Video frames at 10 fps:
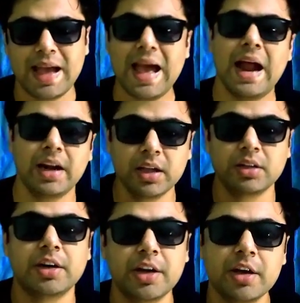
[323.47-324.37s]
and
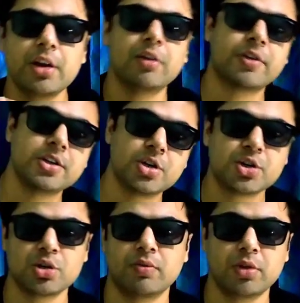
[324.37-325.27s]
the degree of
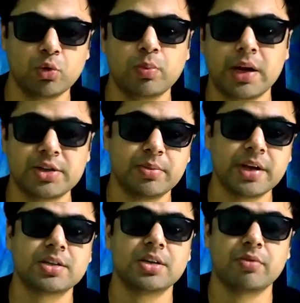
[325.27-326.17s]
conjunction of the two planets,
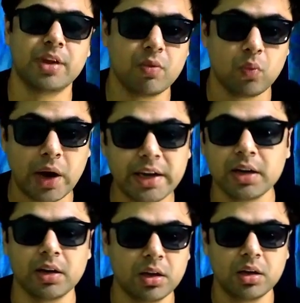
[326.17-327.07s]
makes it very
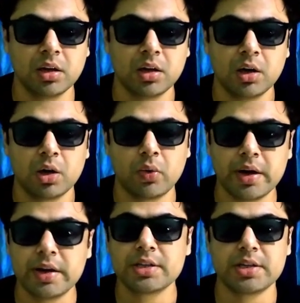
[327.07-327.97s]
vital to
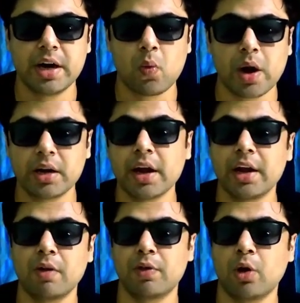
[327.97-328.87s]
understand what
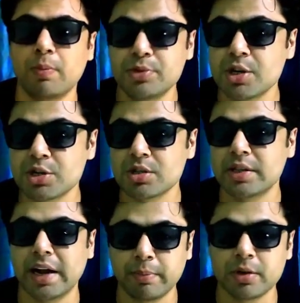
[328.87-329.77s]
kind of an obsession
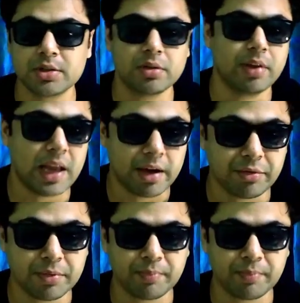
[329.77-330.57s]
that person will have.